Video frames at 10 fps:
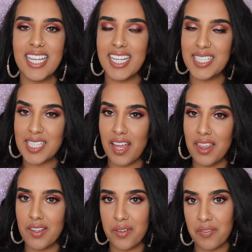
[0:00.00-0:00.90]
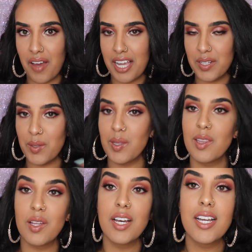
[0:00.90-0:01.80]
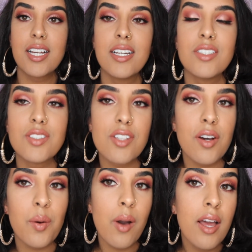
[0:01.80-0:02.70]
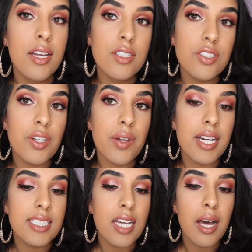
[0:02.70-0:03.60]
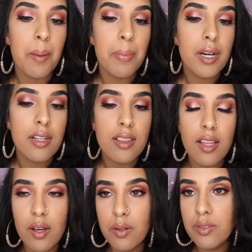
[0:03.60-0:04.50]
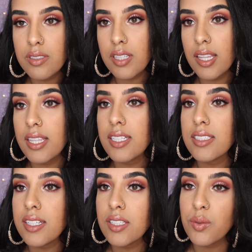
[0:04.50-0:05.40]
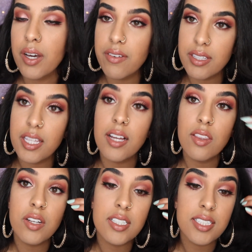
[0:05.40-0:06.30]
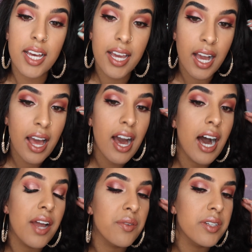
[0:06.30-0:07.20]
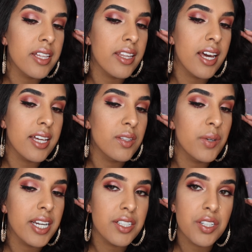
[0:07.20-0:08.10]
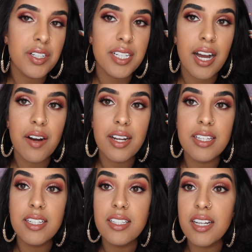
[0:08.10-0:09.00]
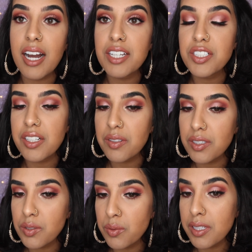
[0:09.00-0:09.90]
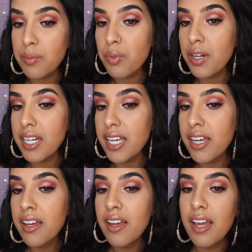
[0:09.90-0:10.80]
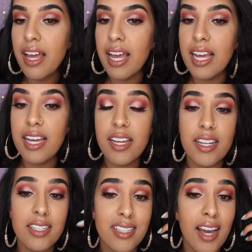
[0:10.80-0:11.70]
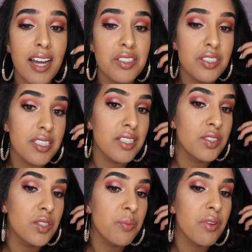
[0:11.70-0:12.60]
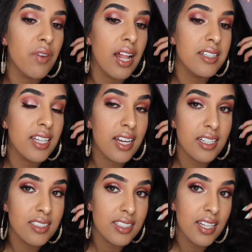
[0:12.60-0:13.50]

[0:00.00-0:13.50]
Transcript: is the final look. So show you guys up close. This is what everything looks like. I really like the way it turned out. I think the eyeshadow looks really pretty. And yeah, it's just like super Valentine's